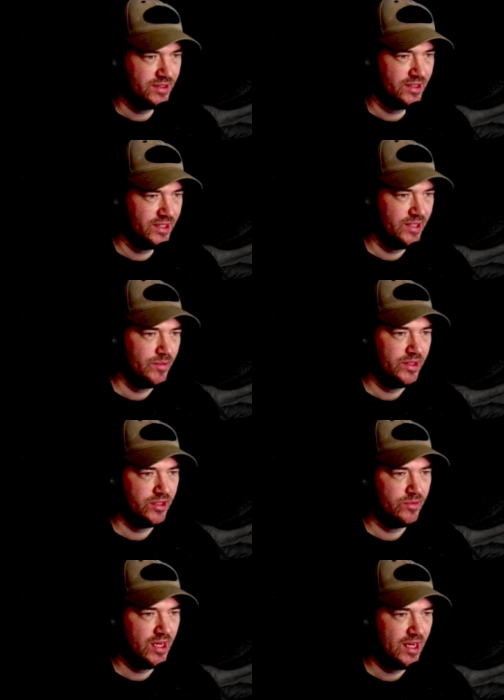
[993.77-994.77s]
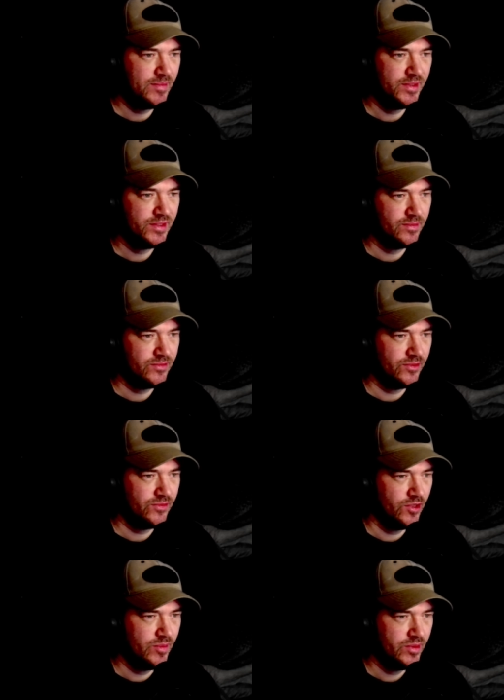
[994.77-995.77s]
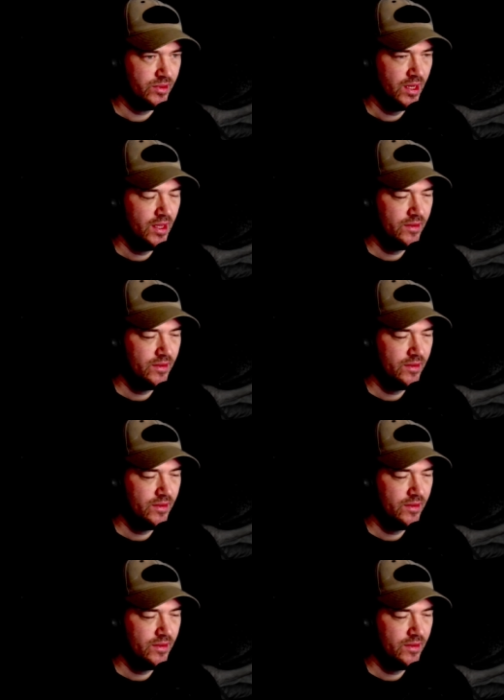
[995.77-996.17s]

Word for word: doesn't lead me to my happiness and fulfillment.